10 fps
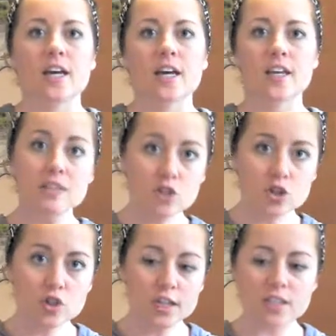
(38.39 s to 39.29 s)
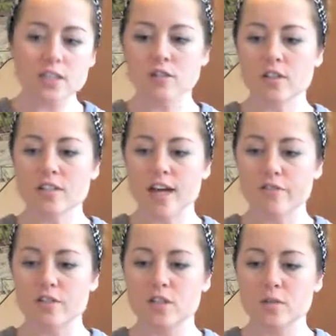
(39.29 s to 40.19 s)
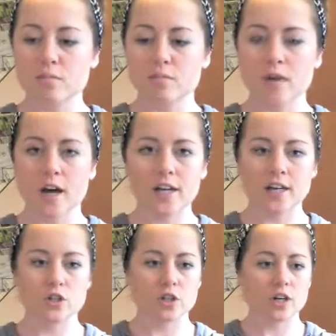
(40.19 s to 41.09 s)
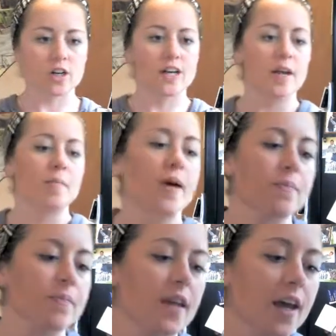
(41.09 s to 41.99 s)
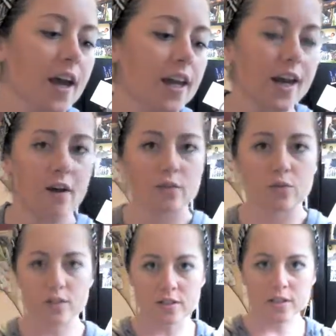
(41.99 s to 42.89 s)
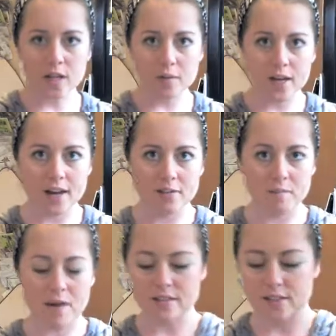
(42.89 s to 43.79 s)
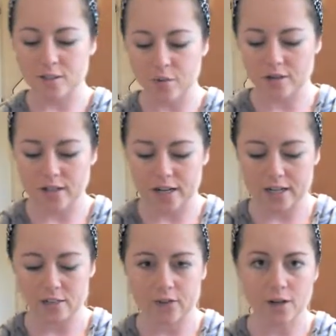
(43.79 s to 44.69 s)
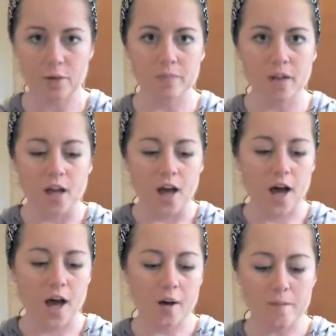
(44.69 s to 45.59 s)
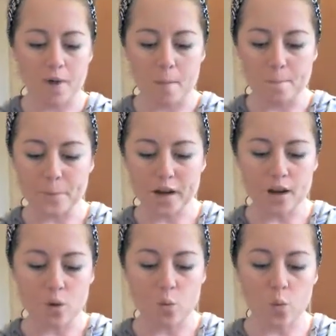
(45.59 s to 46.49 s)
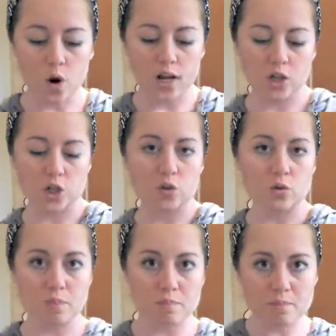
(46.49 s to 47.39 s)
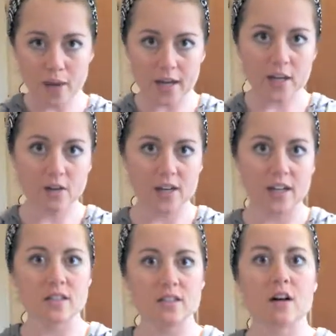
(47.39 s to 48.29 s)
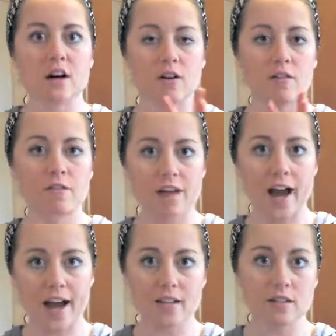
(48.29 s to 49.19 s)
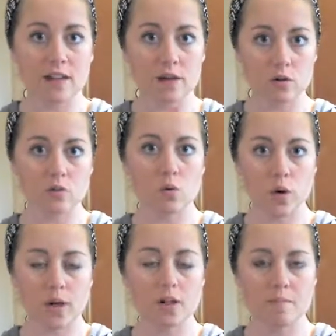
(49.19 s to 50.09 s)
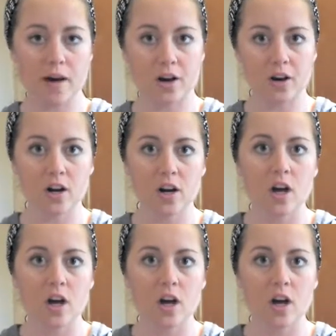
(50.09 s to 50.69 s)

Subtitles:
It is a treat, so it does have some honey, sugar in it. But anyhow, this is going to be kind of a messy, spontaneous video. But the main ingredients are fat, like oil and butter.